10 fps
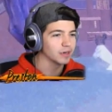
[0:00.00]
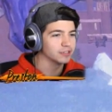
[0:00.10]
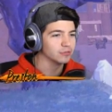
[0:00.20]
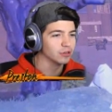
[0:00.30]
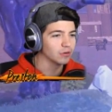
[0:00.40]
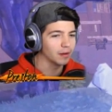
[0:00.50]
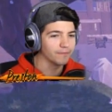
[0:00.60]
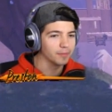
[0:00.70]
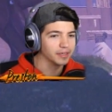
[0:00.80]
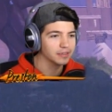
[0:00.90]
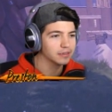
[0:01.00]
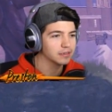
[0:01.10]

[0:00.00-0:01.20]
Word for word: So when I do, don't come for me.